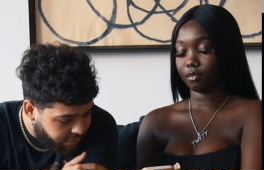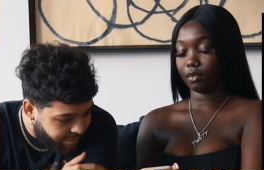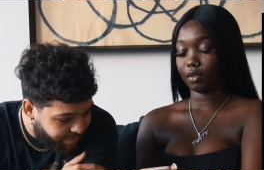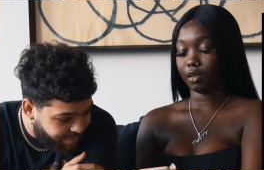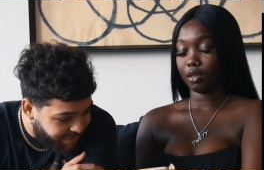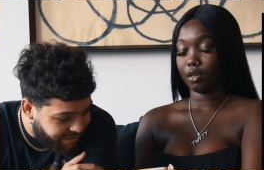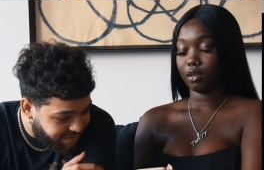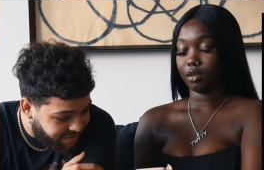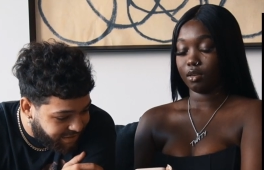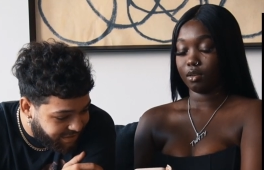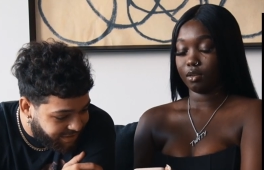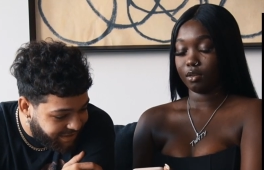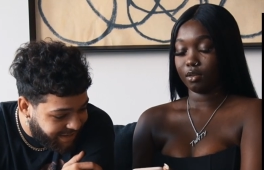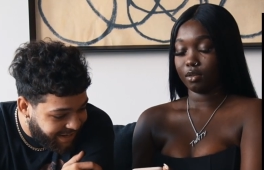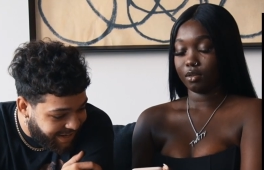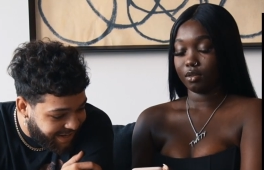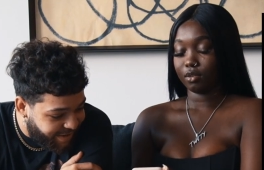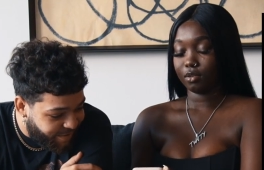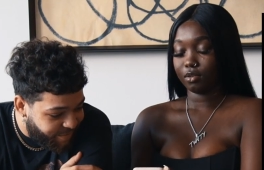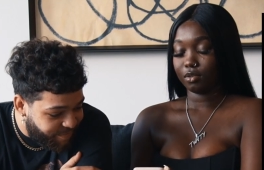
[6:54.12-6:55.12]
Speaker 1: Mr.
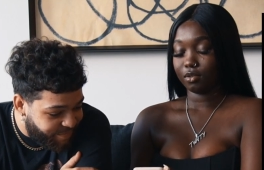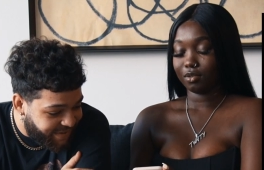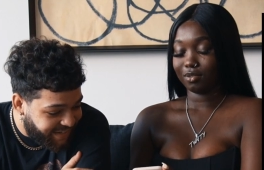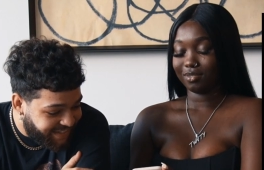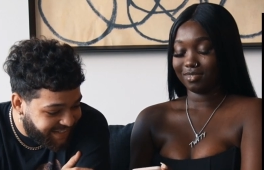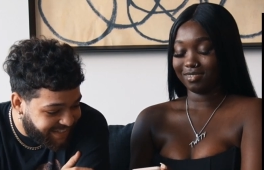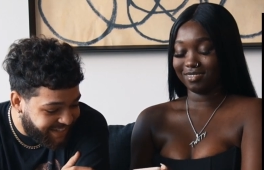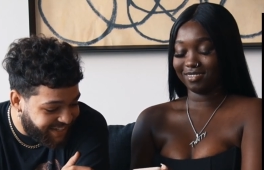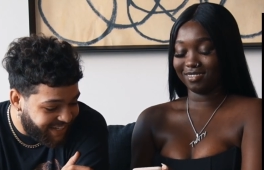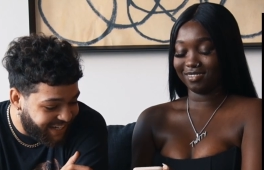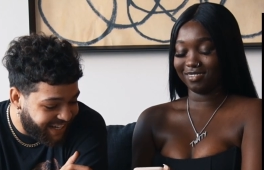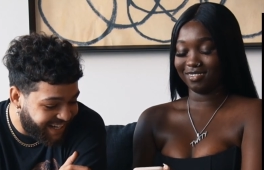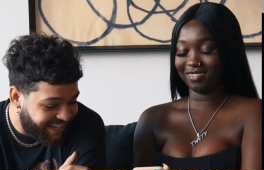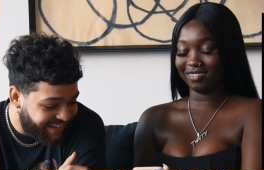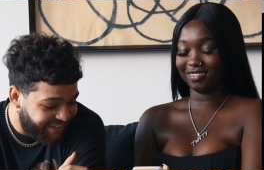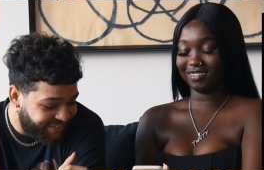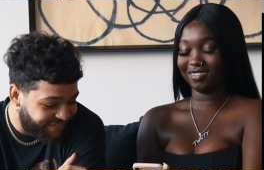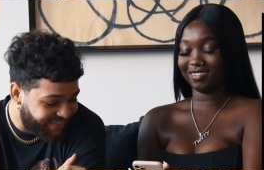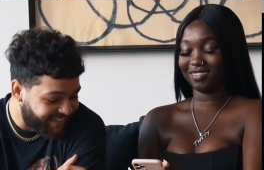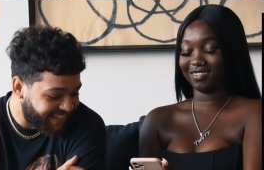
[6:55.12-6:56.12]
Nib,
Speaker 2: Mr.
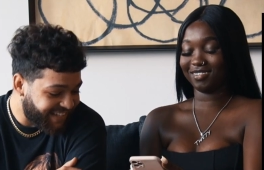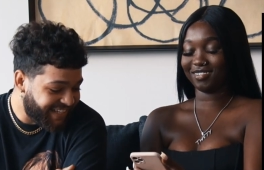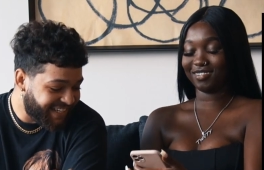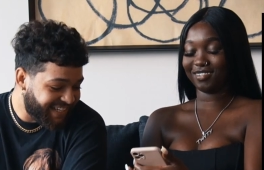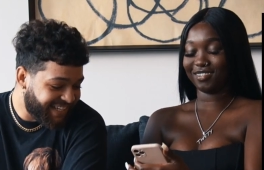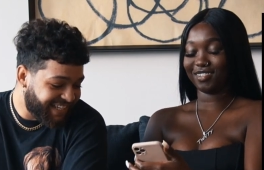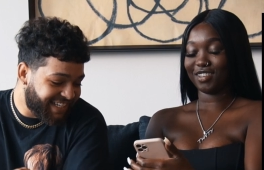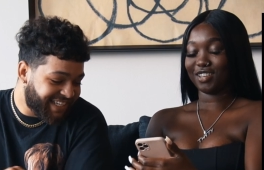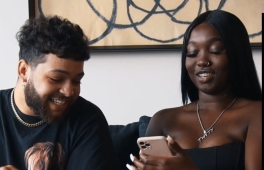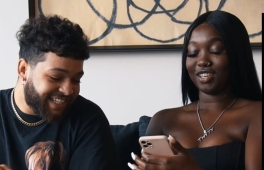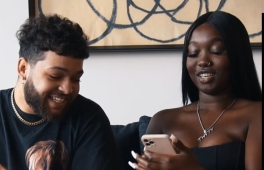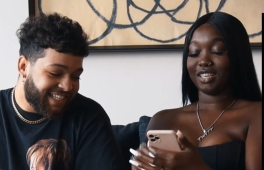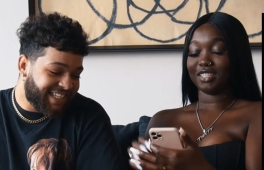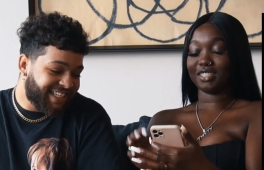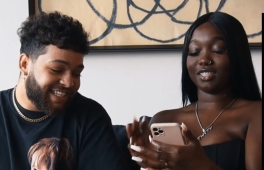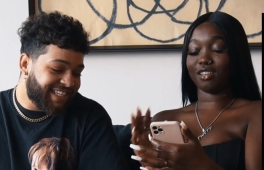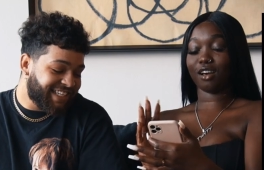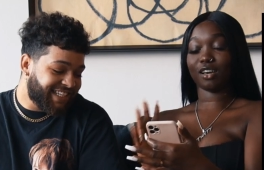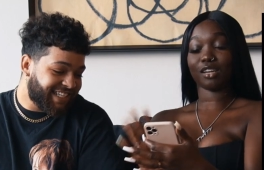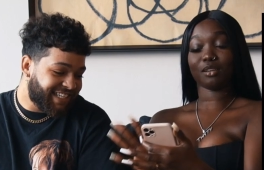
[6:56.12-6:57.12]
Nib.
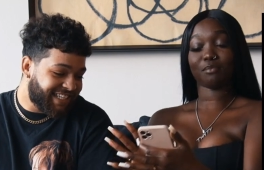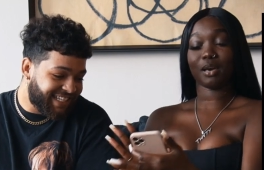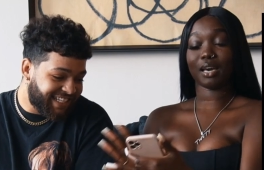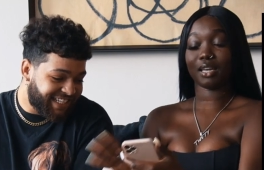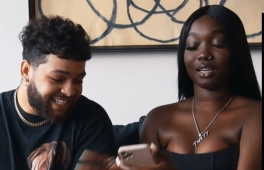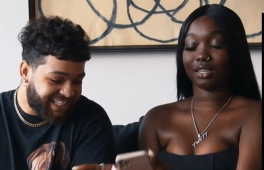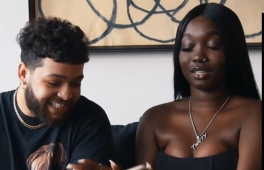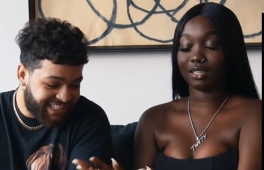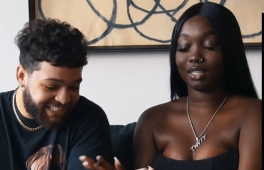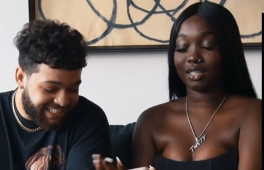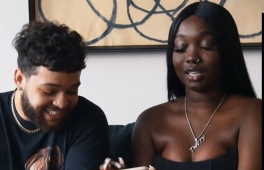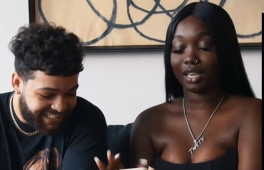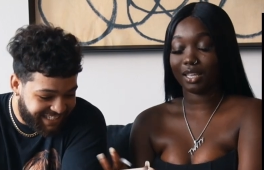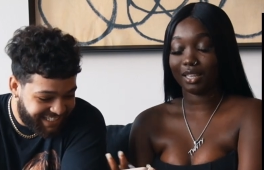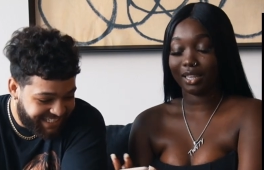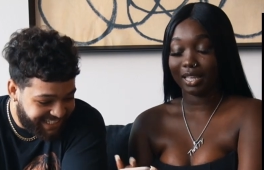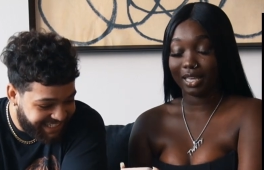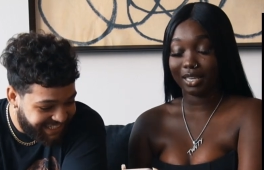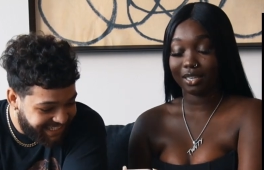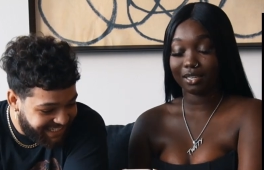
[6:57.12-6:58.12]
See, automatically, I
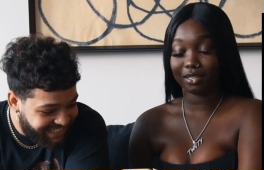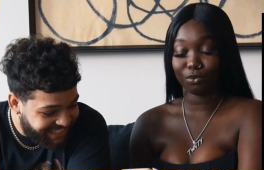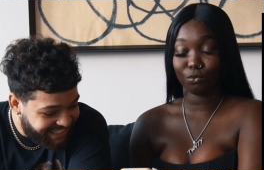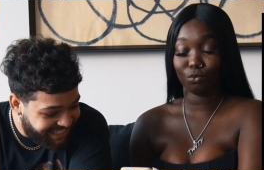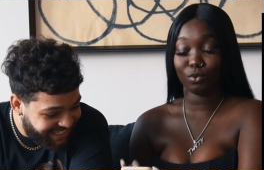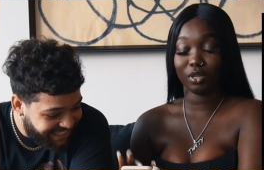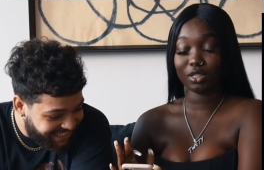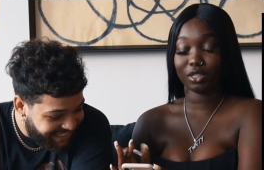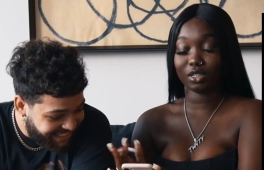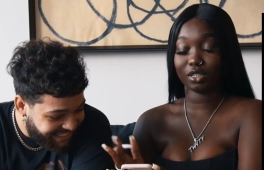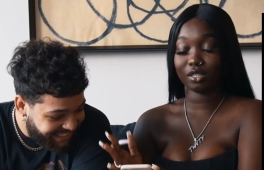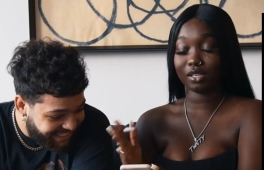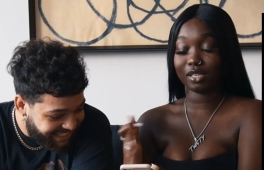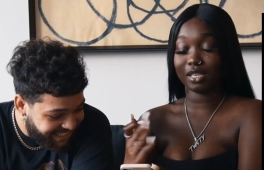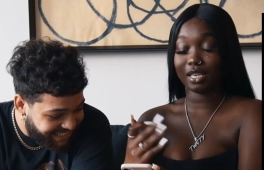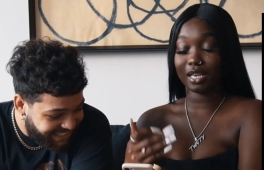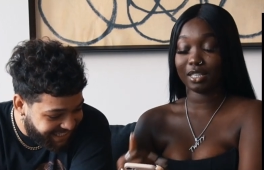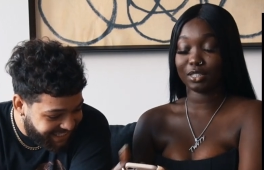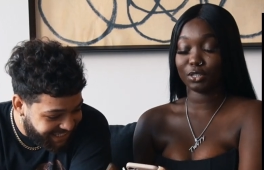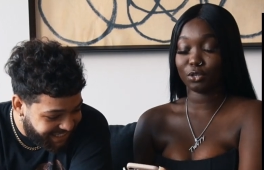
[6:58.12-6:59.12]
like what he
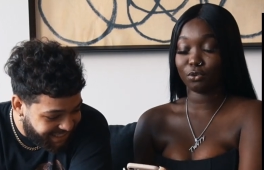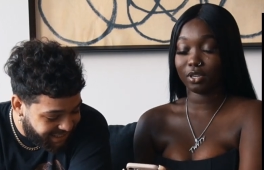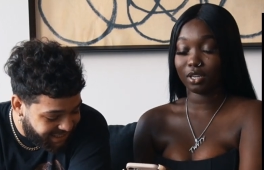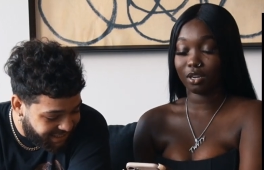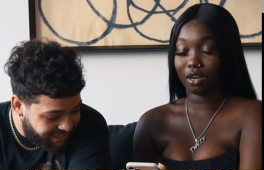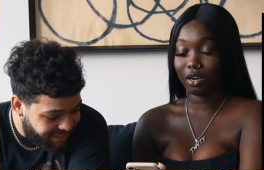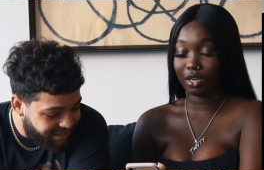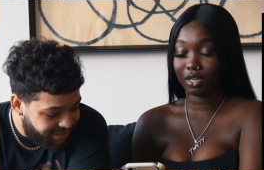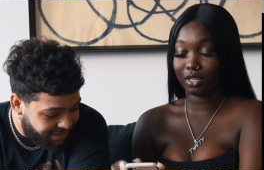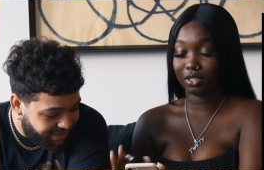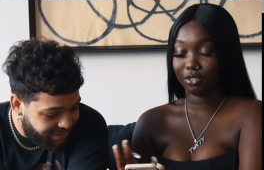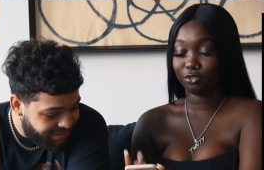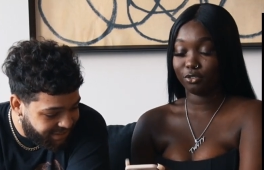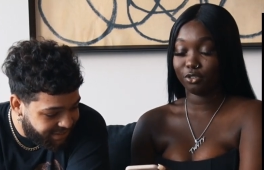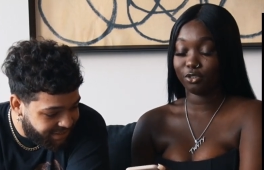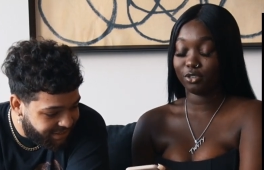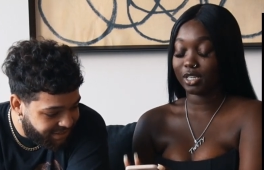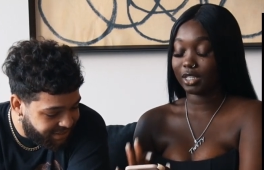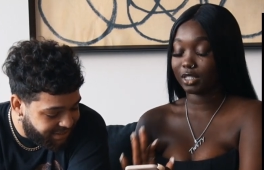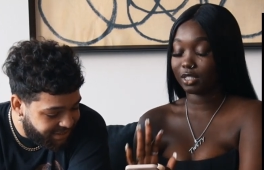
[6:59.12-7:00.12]
has going on. You
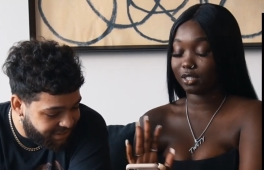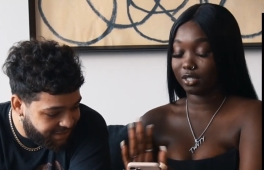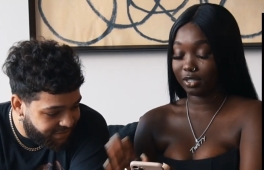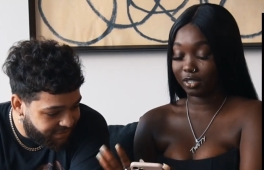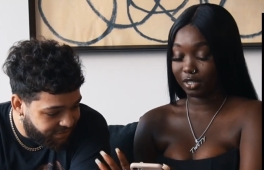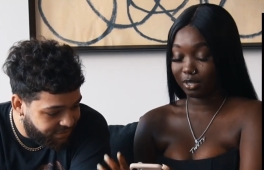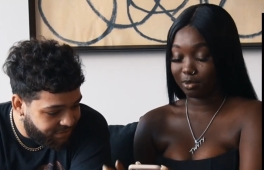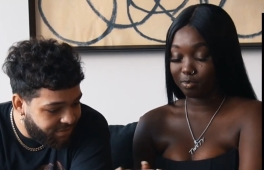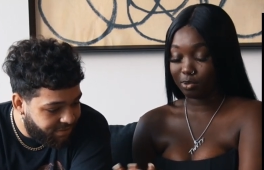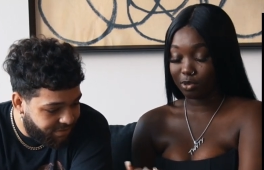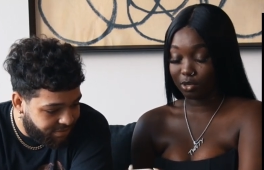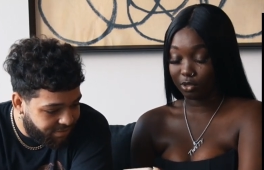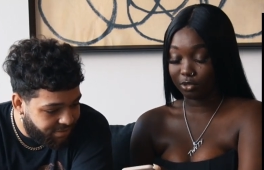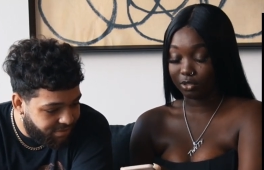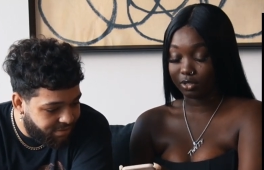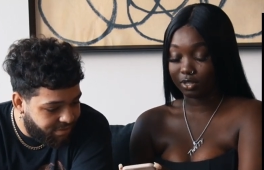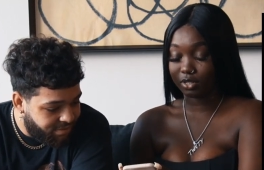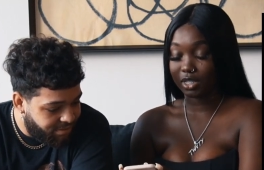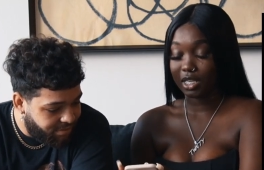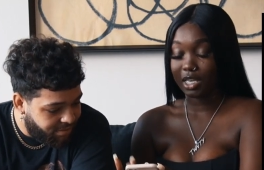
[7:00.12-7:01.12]
know, he has 13
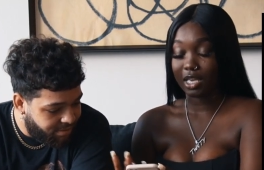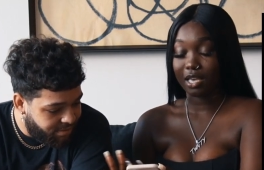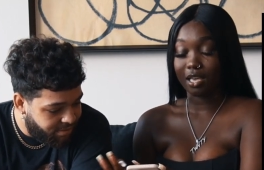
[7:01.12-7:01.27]
posts.